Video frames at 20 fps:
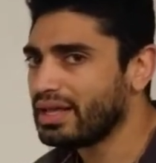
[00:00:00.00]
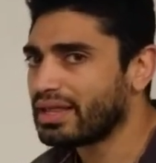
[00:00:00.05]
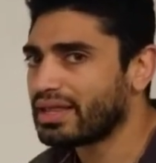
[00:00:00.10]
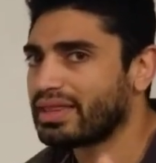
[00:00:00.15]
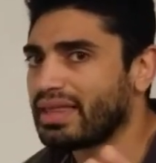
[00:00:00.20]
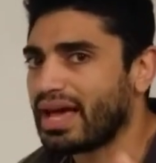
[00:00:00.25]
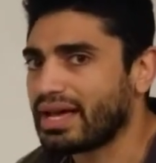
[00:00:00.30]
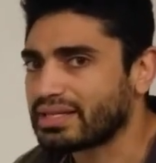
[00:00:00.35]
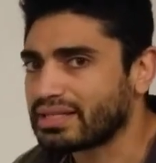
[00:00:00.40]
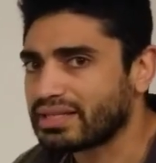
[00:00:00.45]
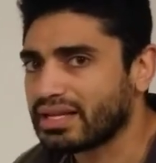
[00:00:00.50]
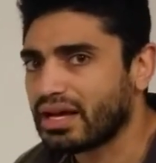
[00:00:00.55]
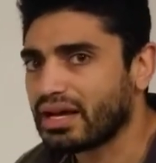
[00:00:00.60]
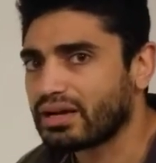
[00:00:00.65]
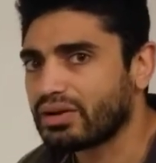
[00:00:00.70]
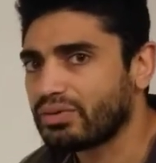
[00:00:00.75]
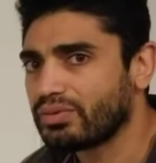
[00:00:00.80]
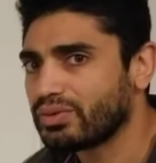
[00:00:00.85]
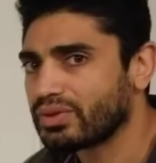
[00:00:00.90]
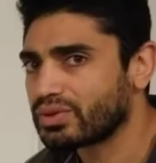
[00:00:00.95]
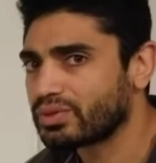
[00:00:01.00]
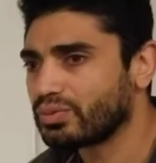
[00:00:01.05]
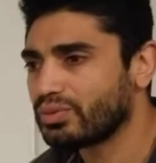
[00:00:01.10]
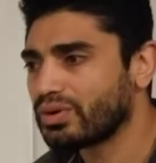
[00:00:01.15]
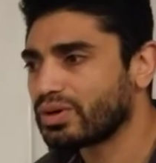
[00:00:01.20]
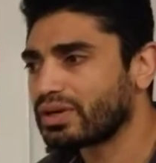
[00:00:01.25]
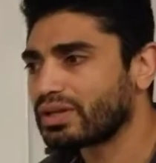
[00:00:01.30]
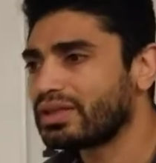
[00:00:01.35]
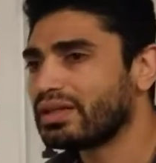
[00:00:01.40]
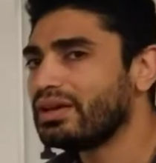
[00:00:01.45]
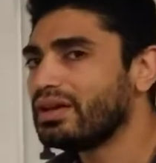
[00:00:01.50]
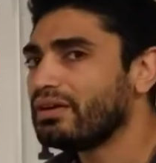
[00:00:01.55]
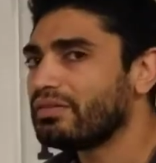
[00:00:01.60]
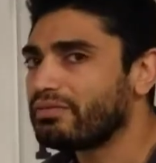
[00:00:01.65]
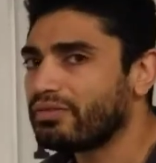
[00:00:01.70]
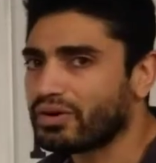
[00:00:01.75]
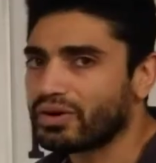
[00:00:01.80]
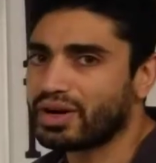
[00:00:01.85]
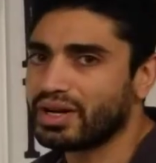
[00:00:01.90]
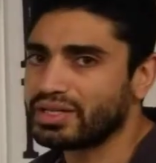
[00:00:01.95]
That stock was worth
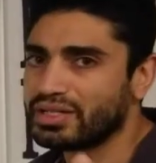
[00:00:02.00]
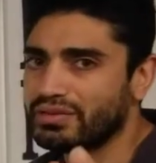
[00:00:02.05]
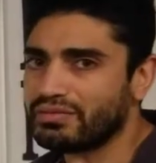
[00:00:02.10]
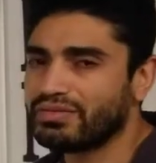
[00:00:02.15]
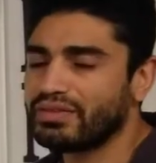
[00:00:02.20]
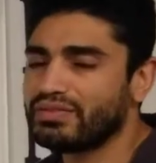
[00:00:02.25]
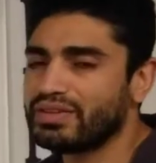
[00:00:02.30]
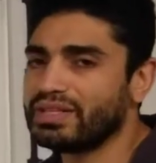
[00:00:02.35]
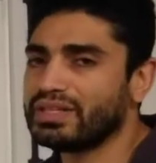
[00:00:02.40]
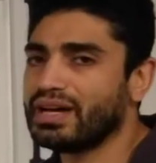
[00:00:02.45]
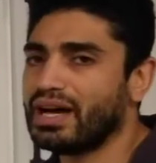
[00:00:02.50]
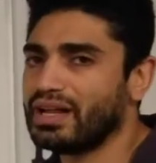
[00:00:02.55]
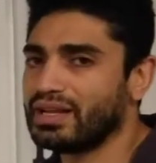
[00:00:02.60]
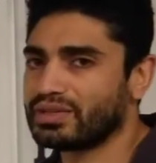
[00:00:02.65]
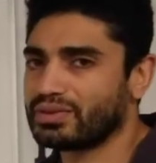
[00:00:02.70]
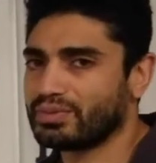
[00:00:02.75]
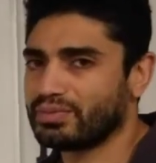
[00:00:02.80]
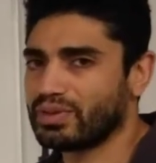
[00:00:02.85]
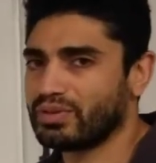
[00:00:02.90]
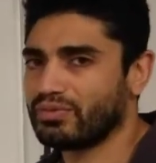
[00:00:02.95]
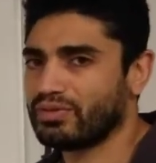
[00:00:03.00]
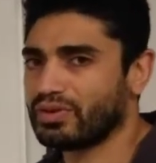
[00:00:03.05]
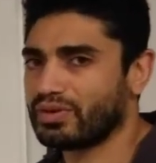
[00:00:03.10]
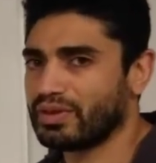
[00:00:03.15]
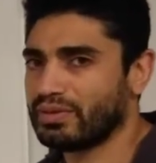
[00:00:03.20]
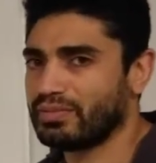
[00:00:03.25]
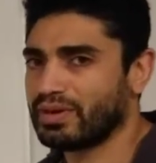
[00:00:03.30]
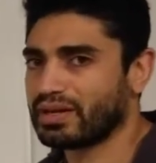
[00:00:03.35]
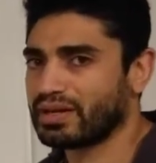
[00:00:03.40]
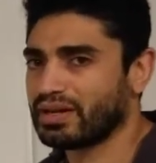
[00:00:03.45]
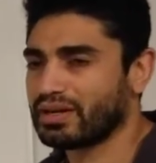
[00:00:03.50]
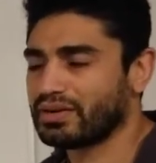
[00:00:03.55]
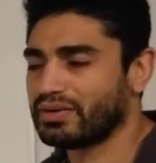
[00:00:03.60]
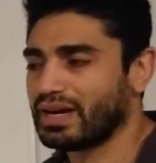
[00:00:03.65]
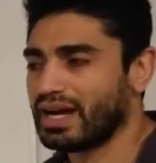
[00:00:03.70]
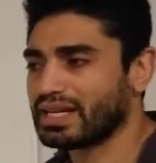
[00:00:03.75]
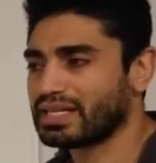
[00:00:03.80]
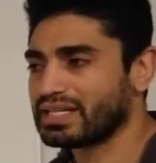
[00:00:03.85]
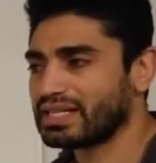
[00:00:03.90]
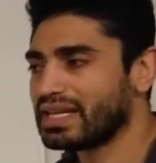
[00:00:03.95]
$450 before the market
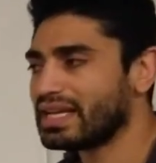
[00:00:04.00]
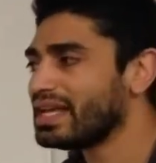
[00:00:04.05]
crashed.